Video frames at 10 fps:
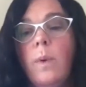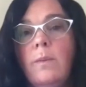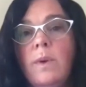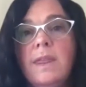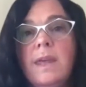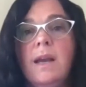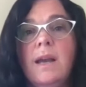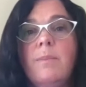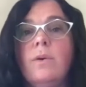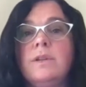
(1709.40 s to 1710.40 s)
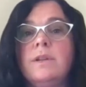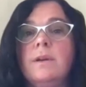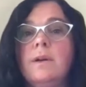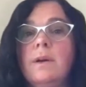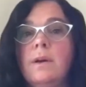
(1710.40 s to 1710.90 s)
When we think
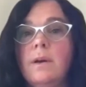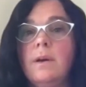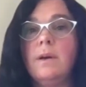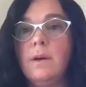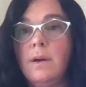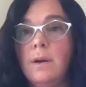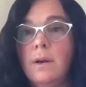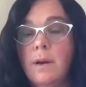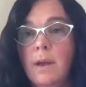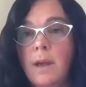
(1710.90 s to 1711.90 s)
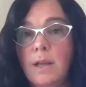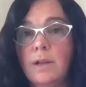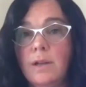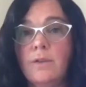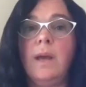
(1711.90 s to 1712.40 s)
about
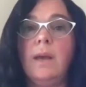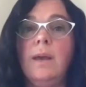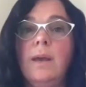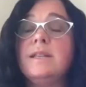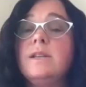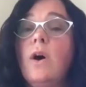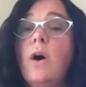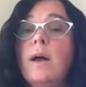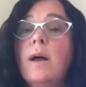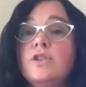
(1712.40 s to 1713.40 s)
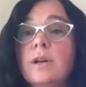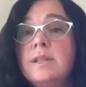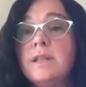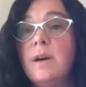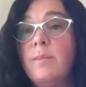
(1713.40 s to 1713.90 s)
interviewing, it's not
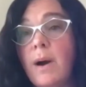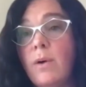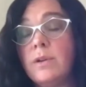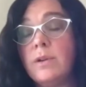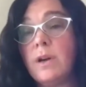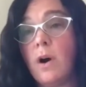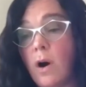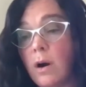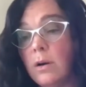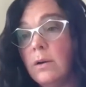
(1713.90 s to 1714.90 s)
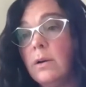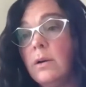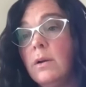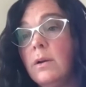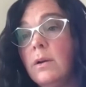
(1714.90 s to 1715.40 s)
just about,
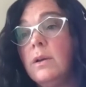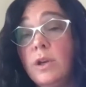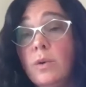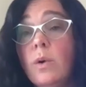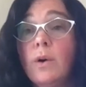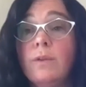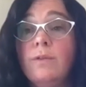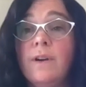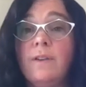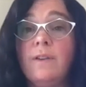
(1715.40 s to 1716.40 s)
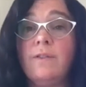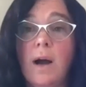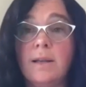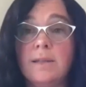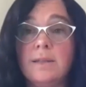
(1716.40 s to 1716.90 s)
are you a good fit
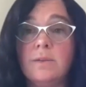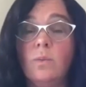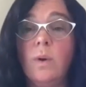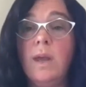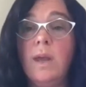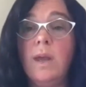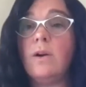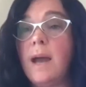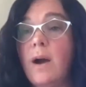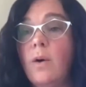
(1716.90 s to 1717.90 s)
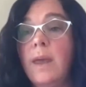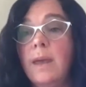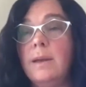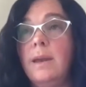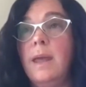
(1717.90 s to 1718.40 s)
for us? We are
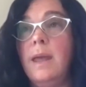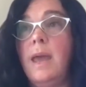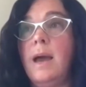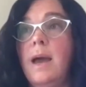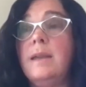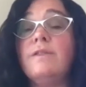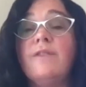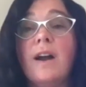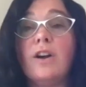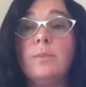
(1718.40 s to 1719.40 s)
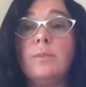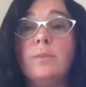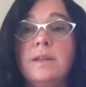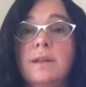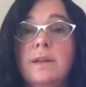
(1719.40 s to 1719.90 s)
now in an
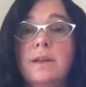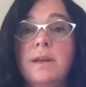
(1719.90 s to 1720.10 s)
environment